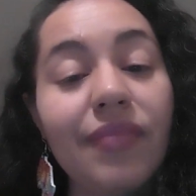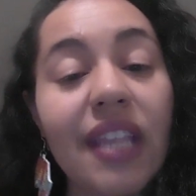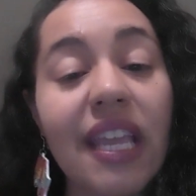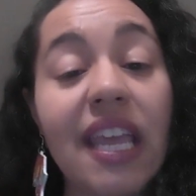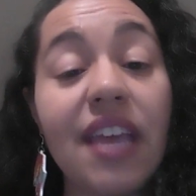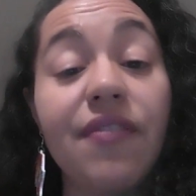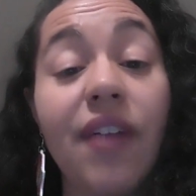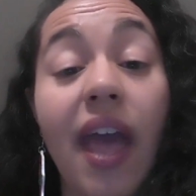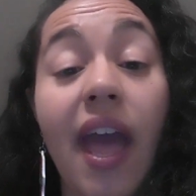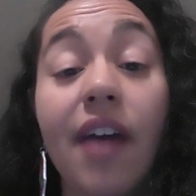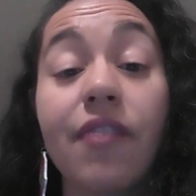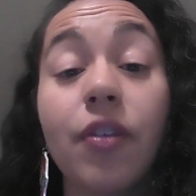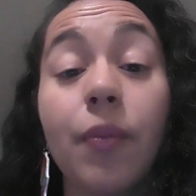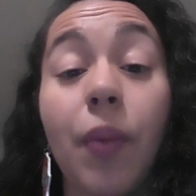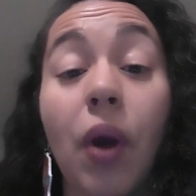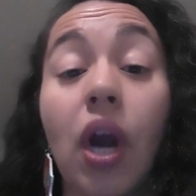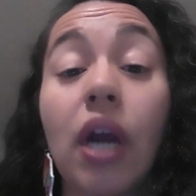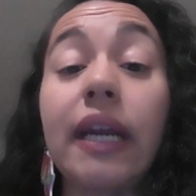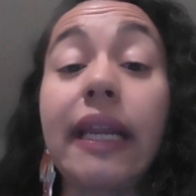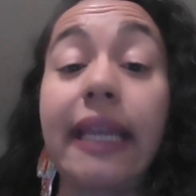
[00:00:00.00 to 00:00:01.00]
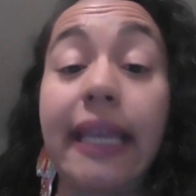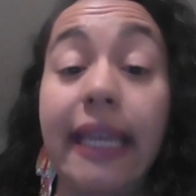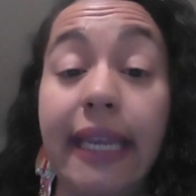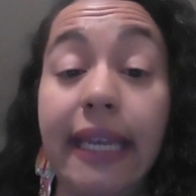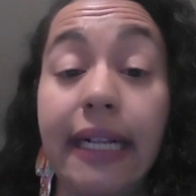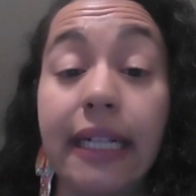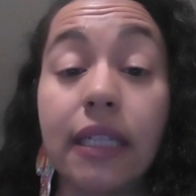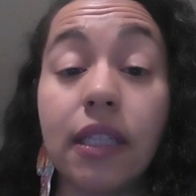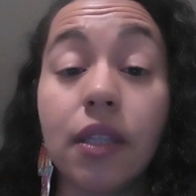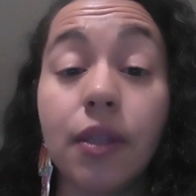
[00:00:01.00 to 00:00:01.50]
If I have the part
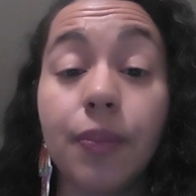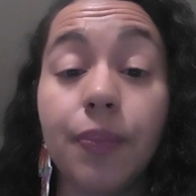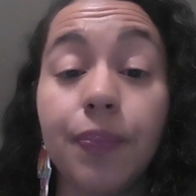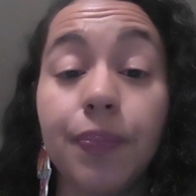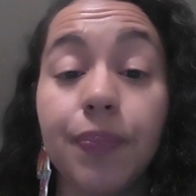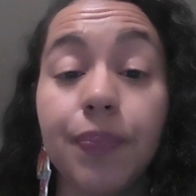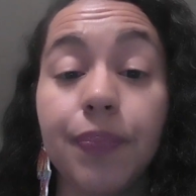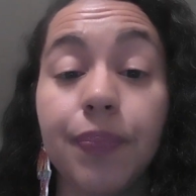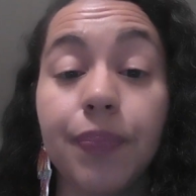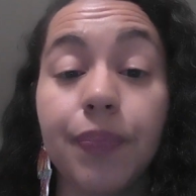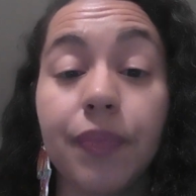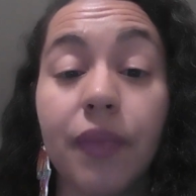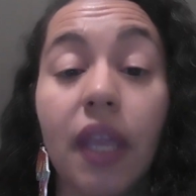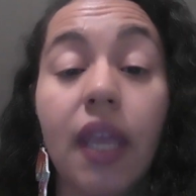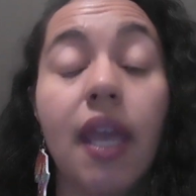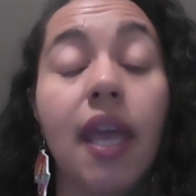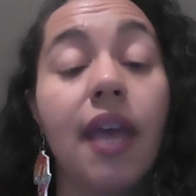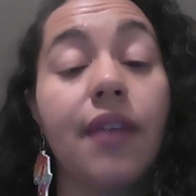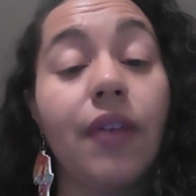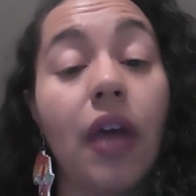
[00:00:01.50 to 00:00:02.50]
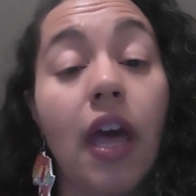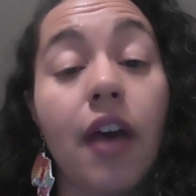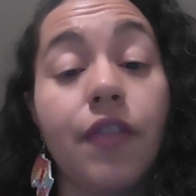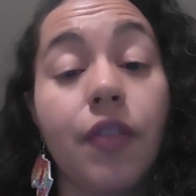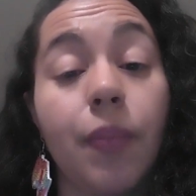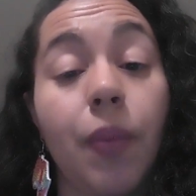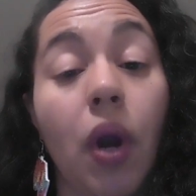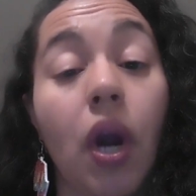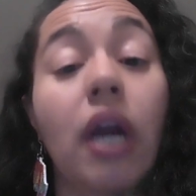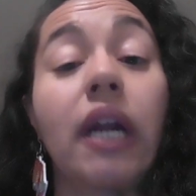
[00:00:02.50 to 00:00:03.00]
ill if I have
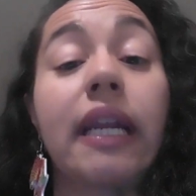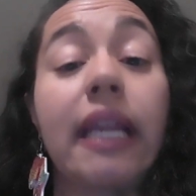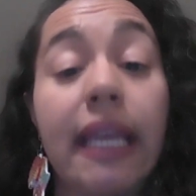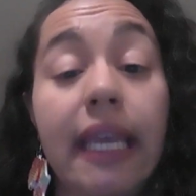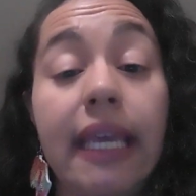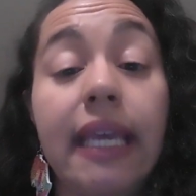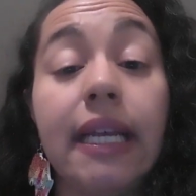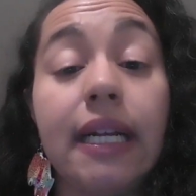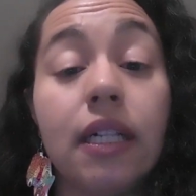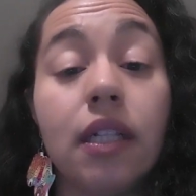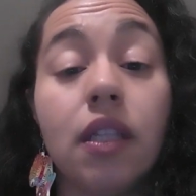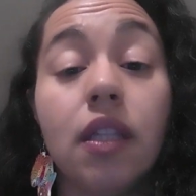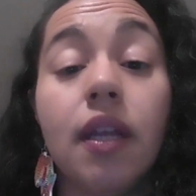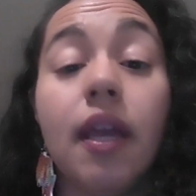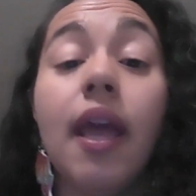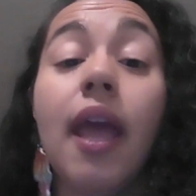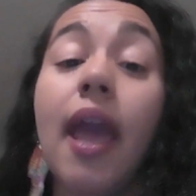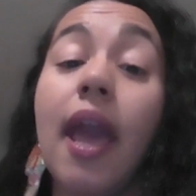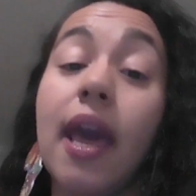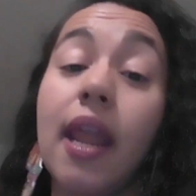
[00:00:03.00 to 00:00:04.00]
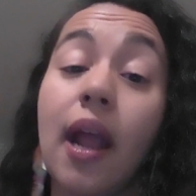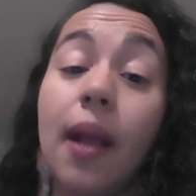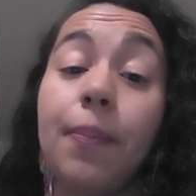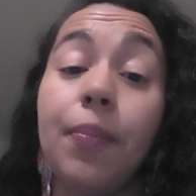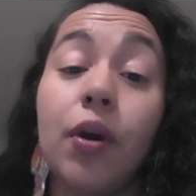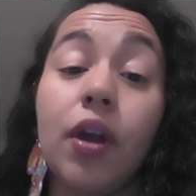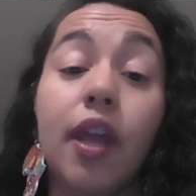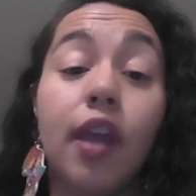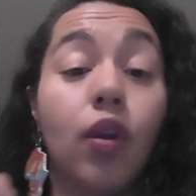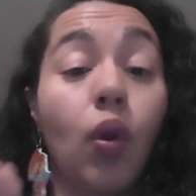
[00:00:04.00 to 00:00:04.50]
the part ill and I
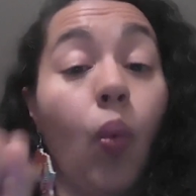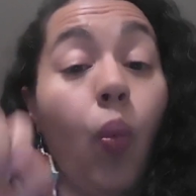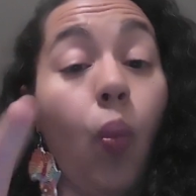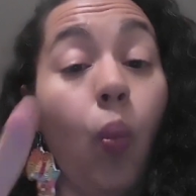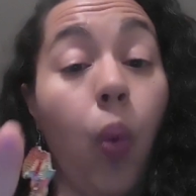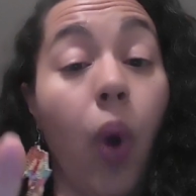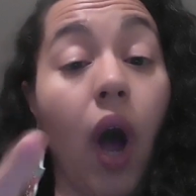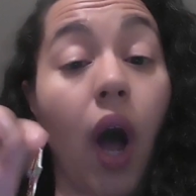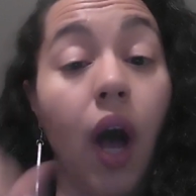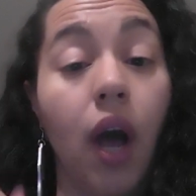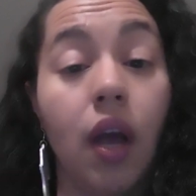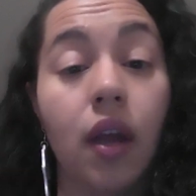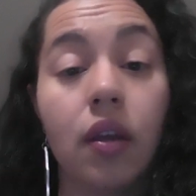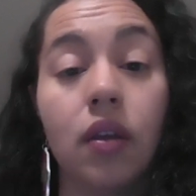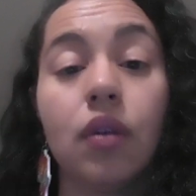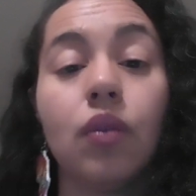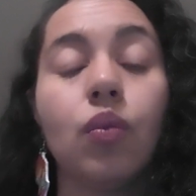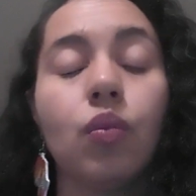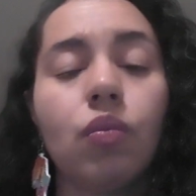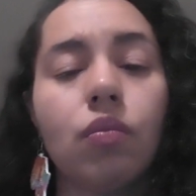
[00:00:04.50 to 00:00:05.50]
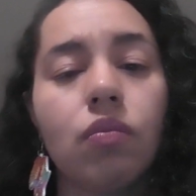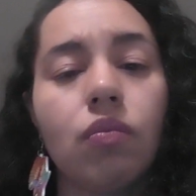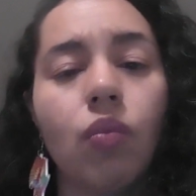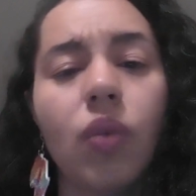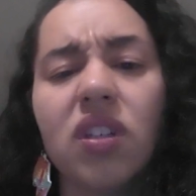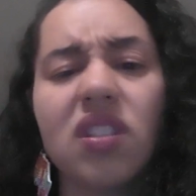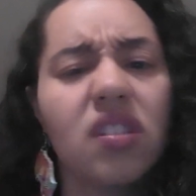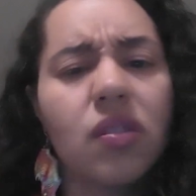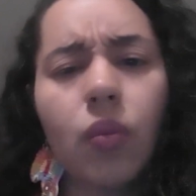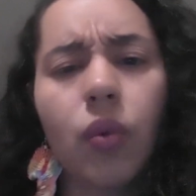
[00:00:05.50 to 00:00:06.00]
put in wha,
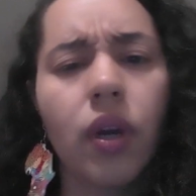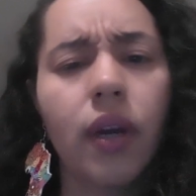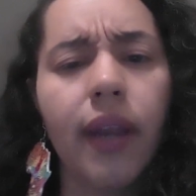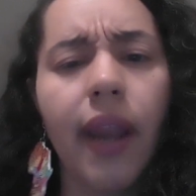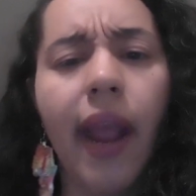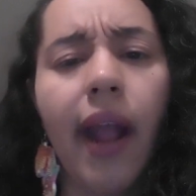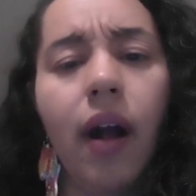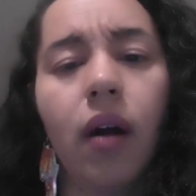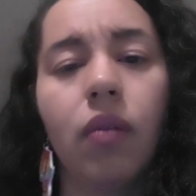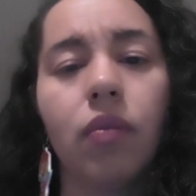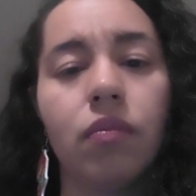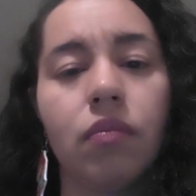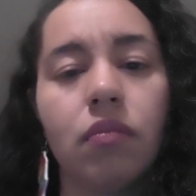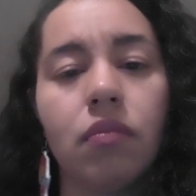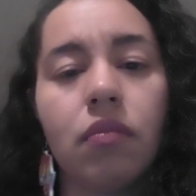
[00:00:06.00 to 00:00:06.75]
what's the word now?